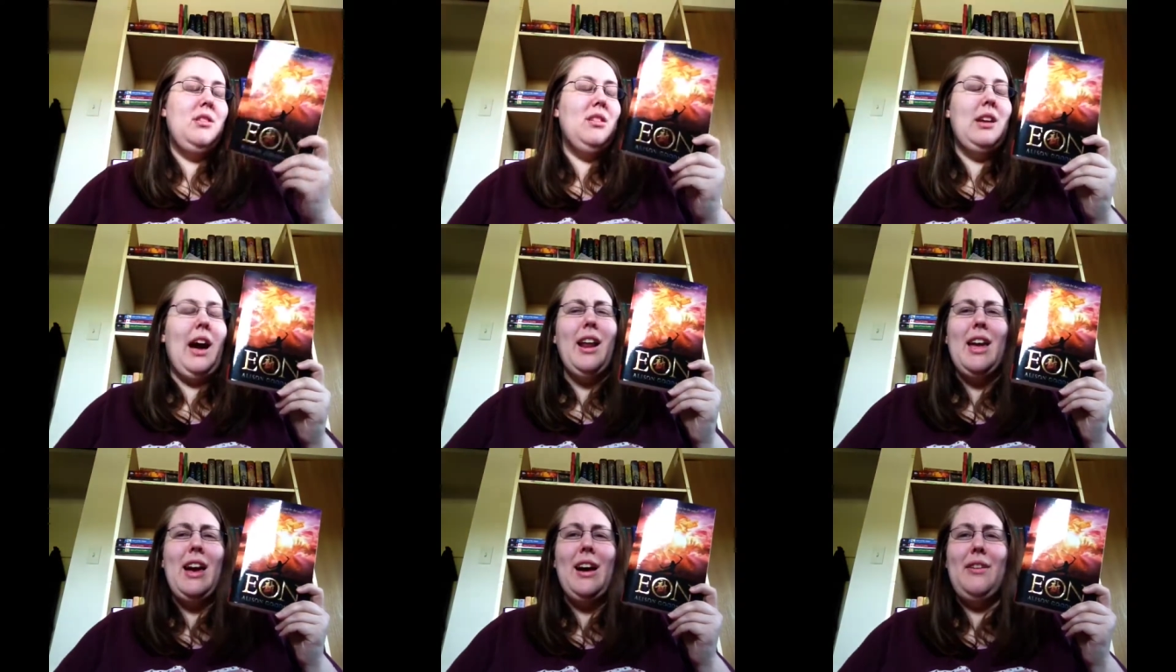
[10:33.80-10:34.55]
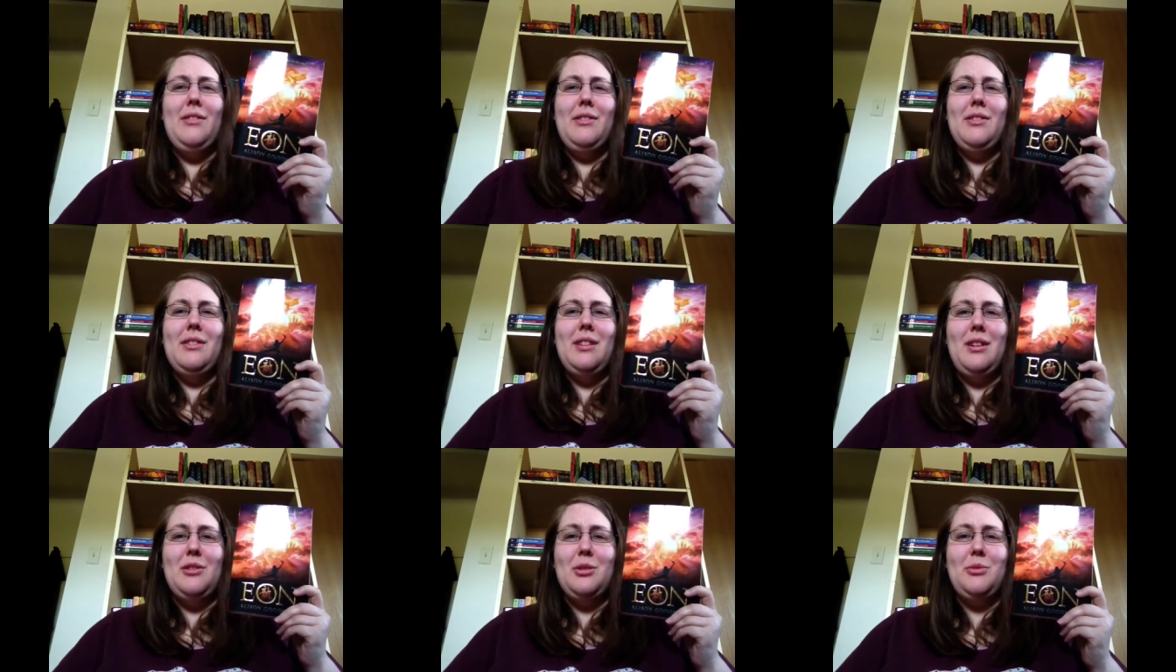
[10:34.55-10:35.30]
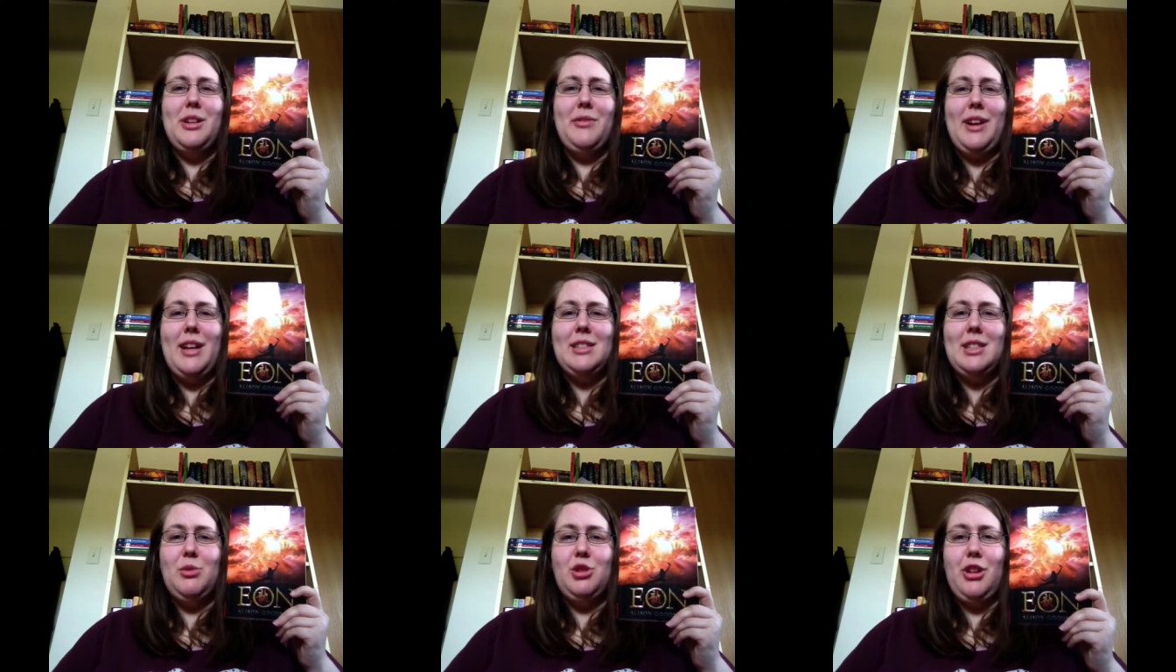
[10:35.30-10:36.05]
gotta have to read a
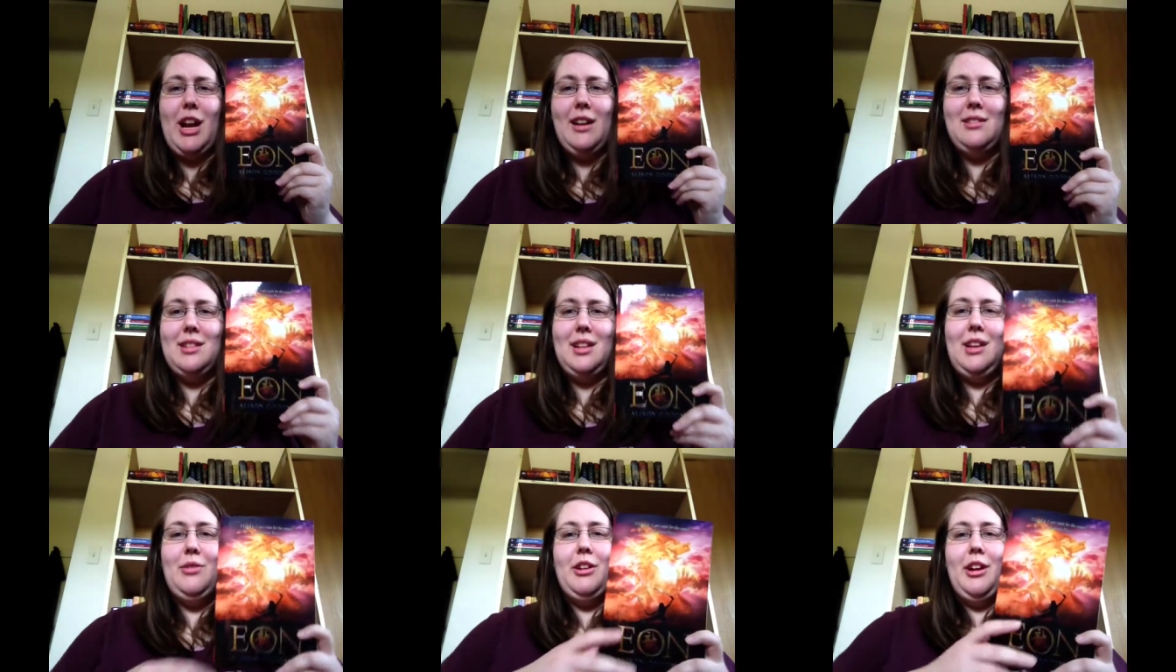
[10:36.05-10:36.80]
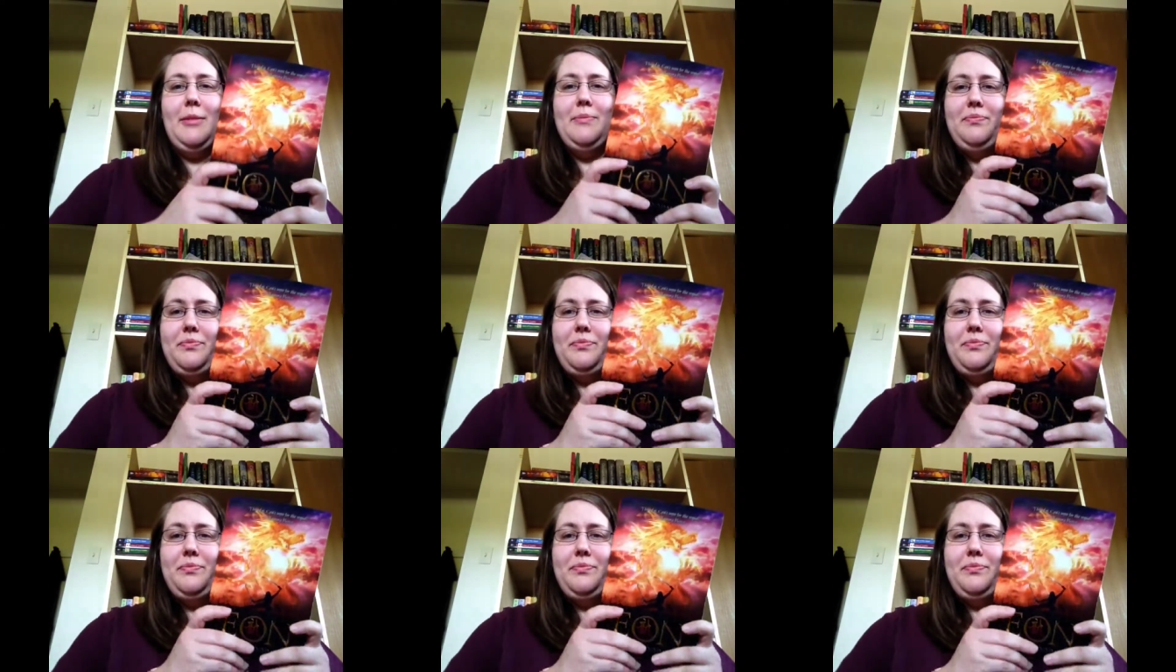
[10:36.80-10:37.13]
fantasy with dragons in it, right?